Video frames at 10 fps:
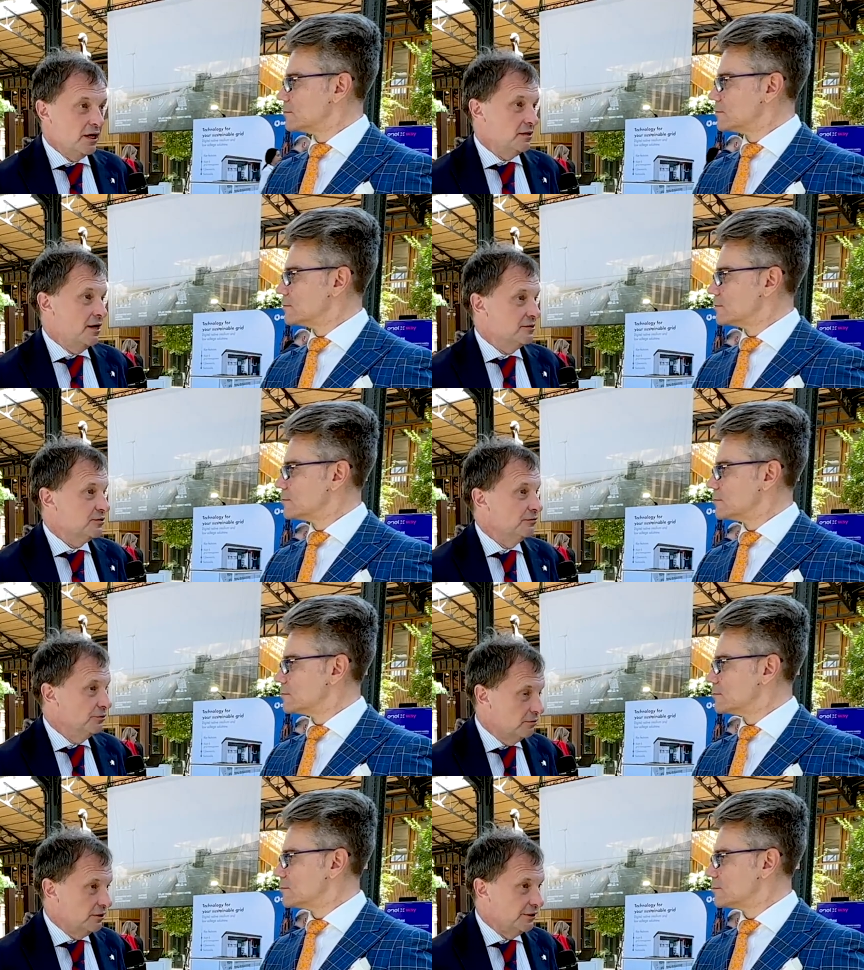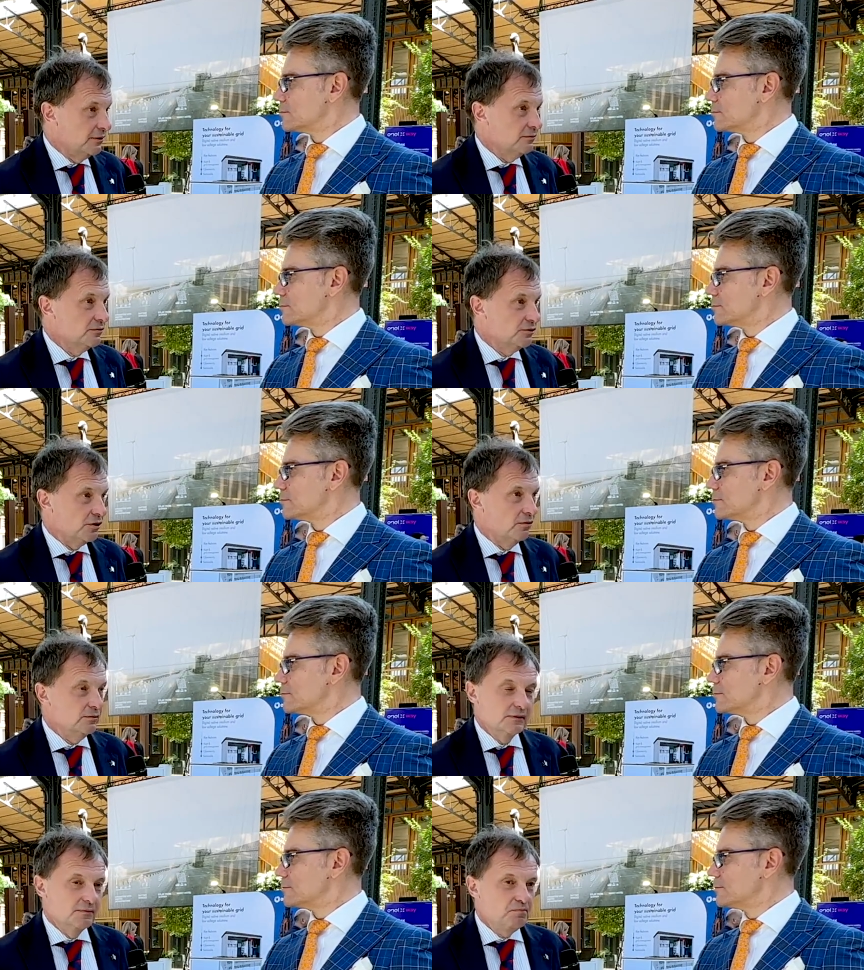Speaker 1: and also nuclear. So
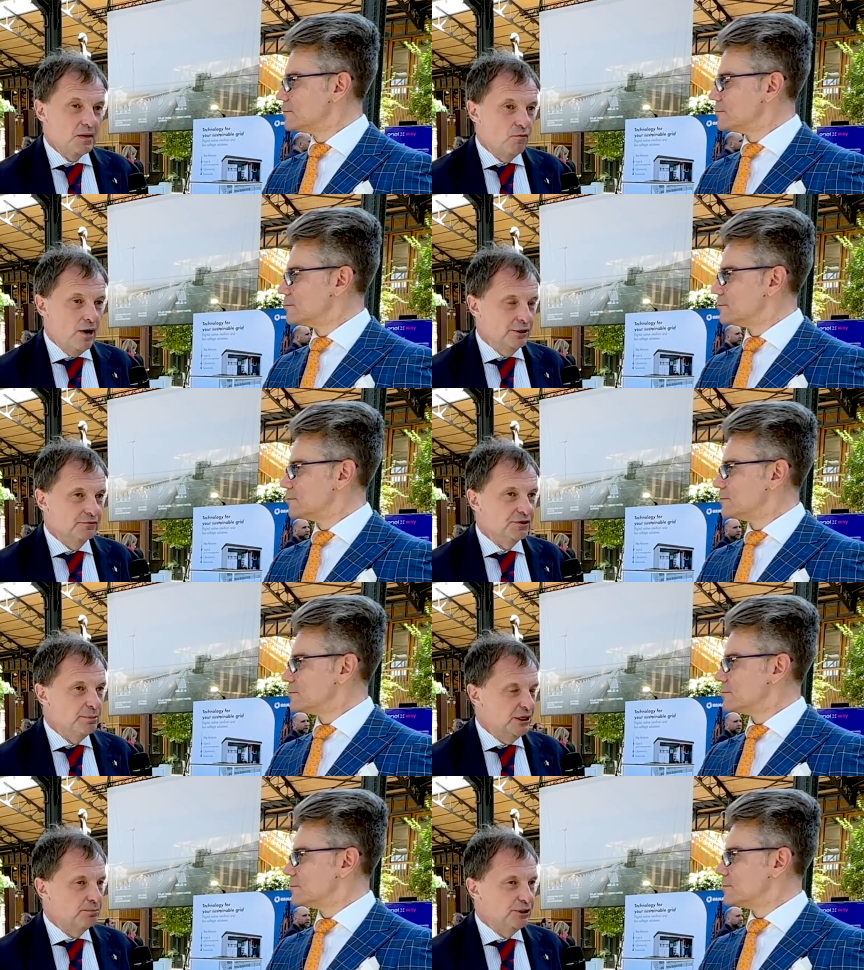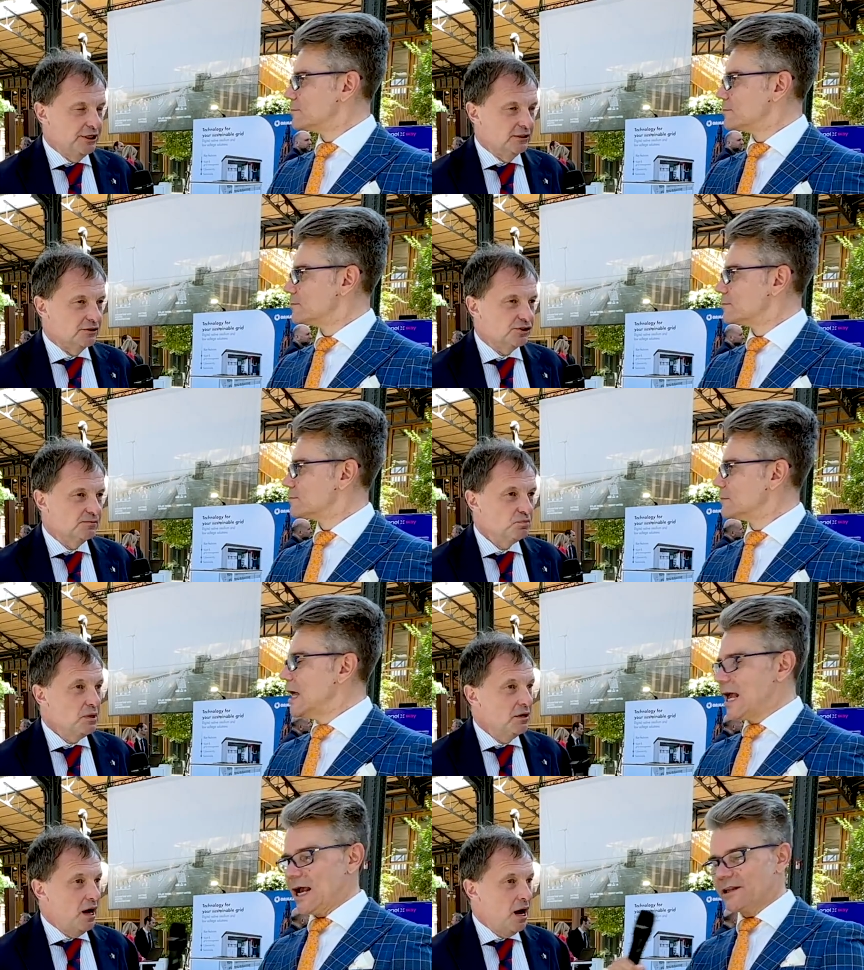one of the big players.
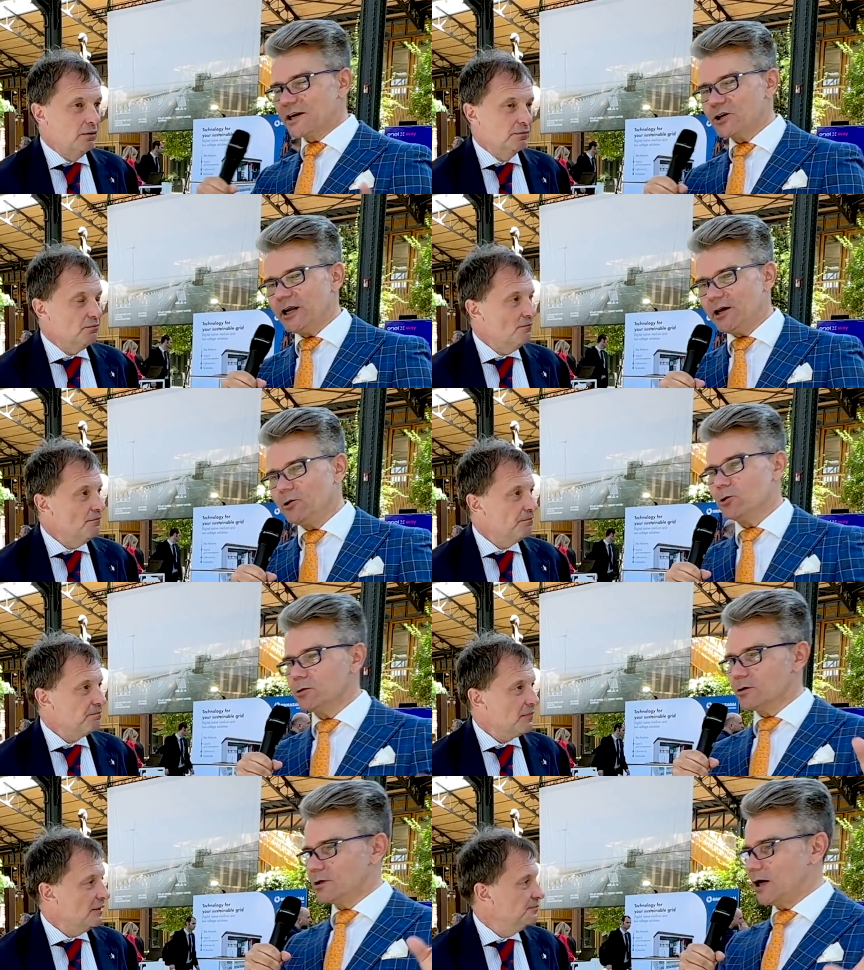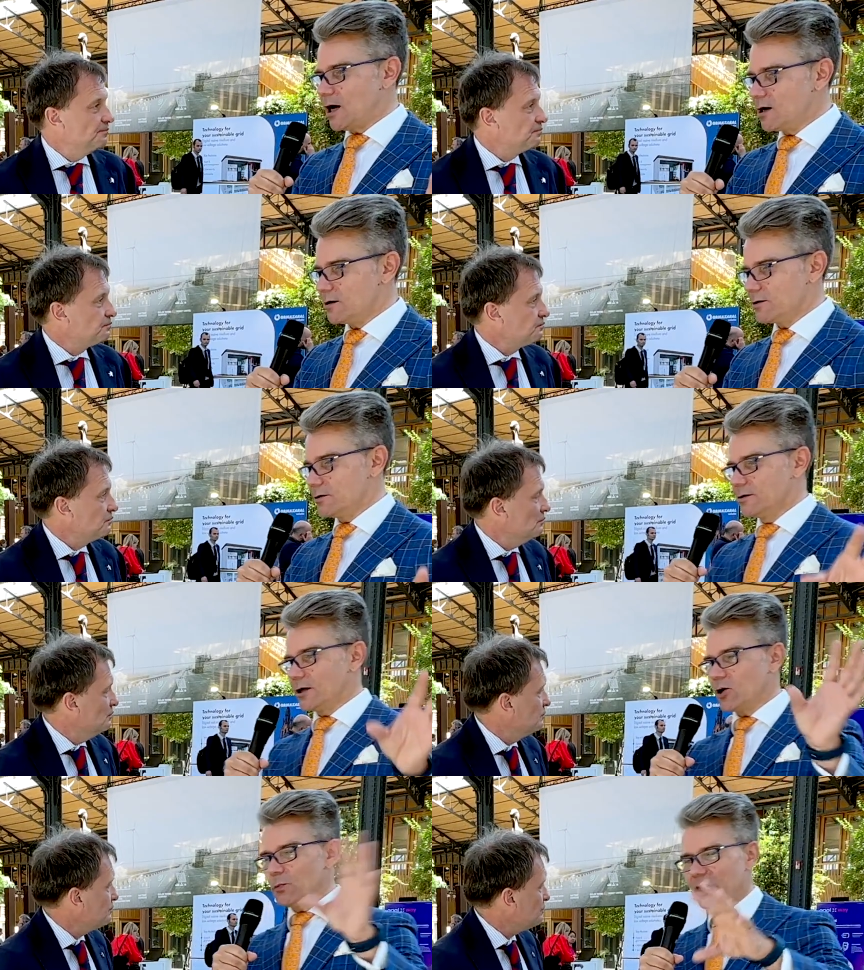
Speaker 2: And actually you are, the
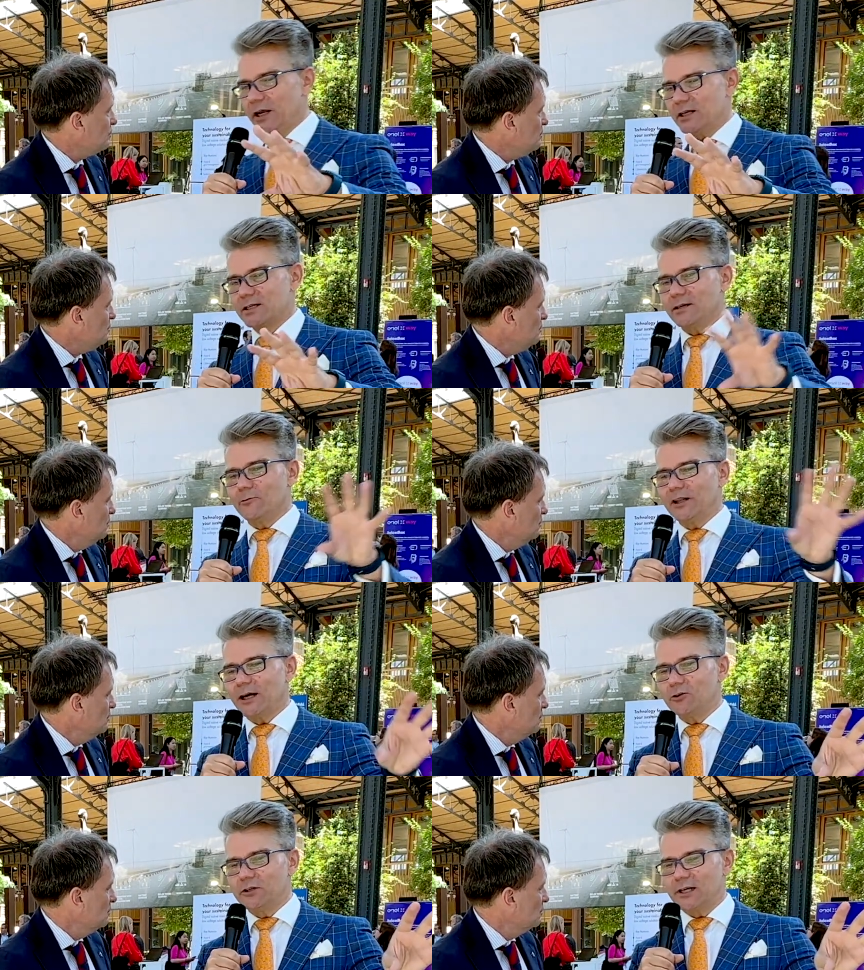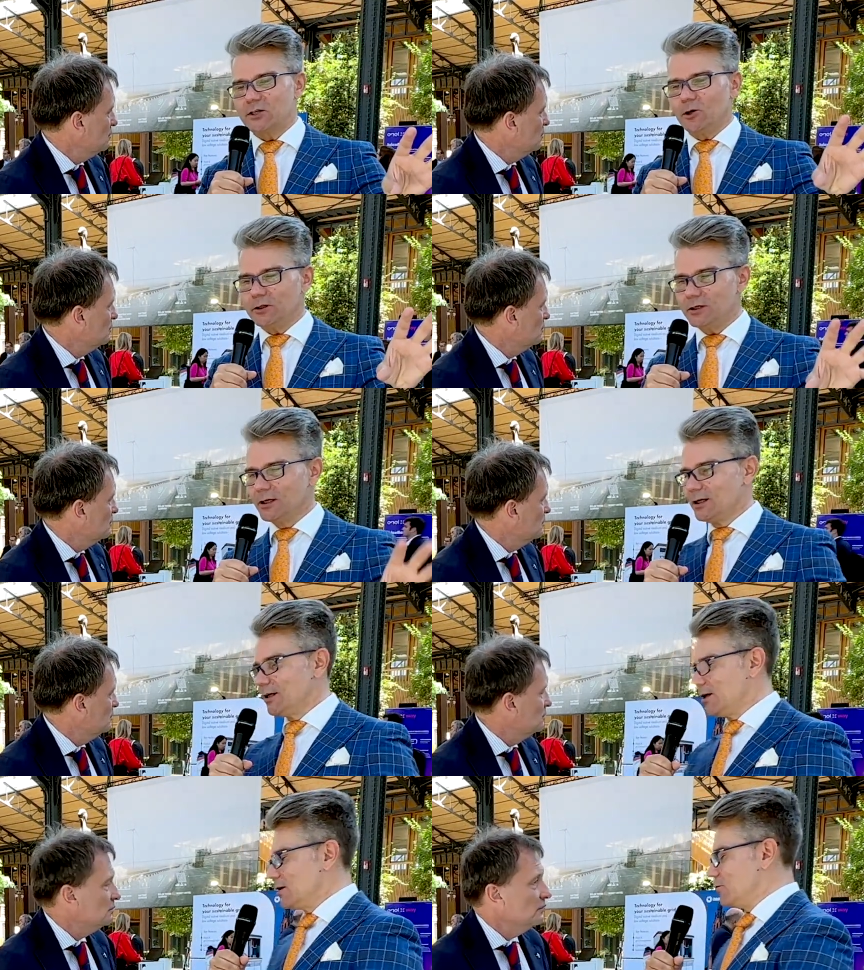company is 100 years old
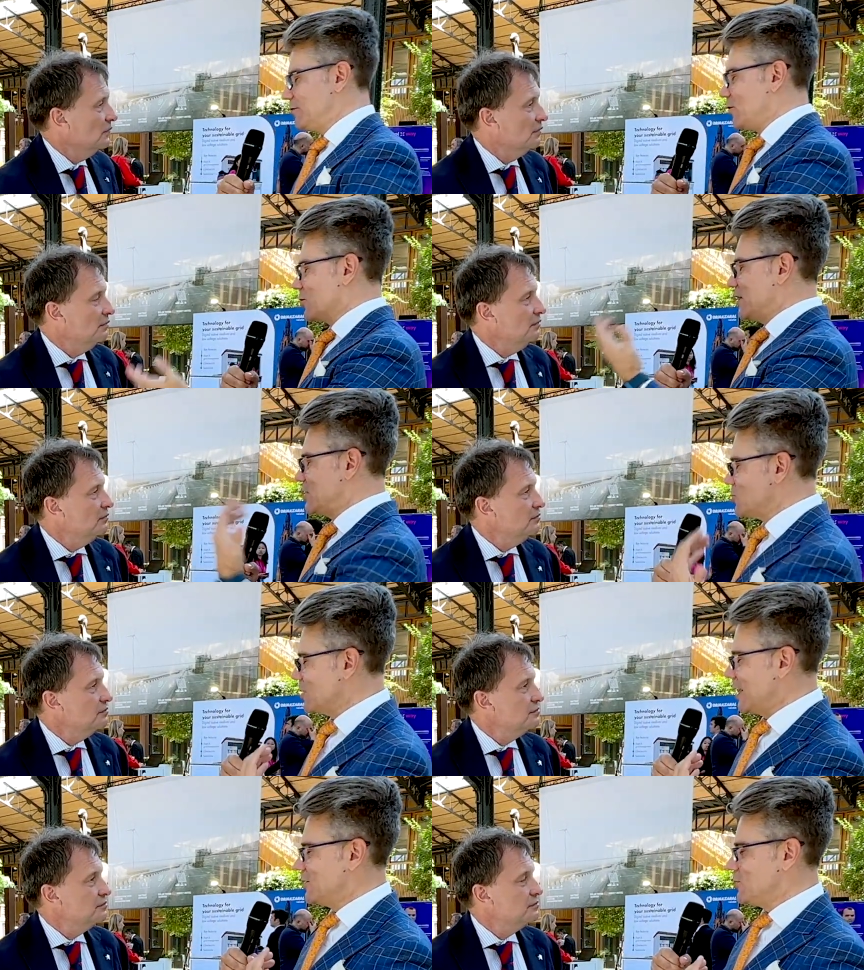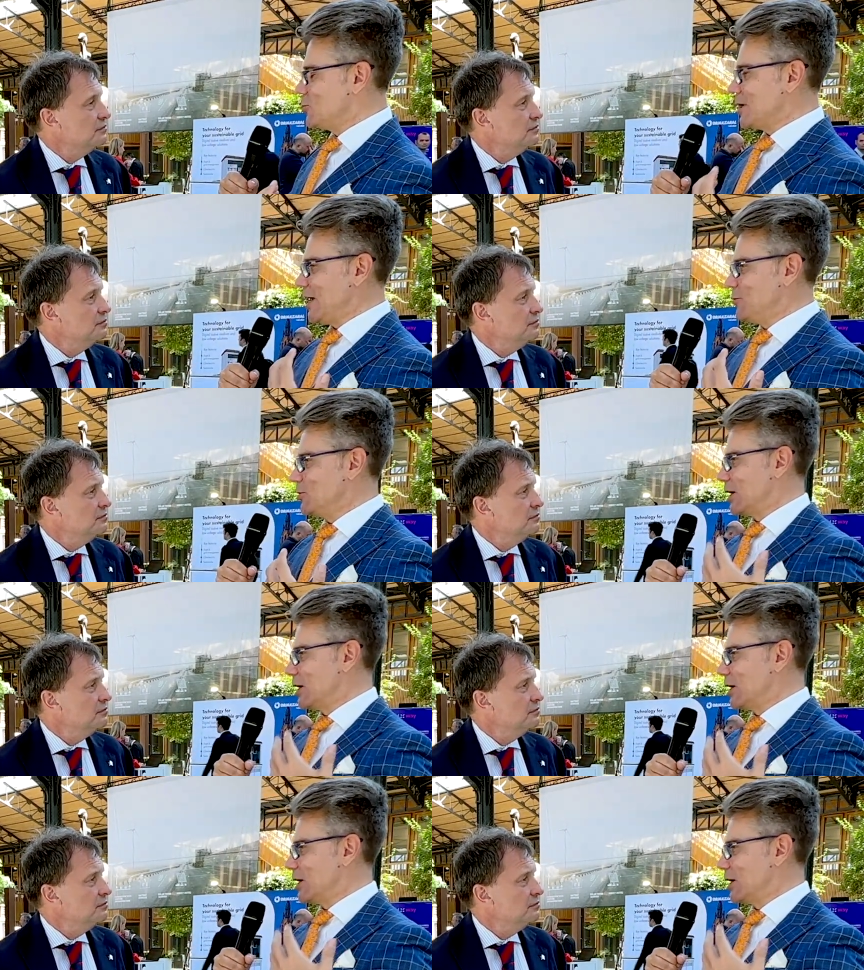with long history and you came to the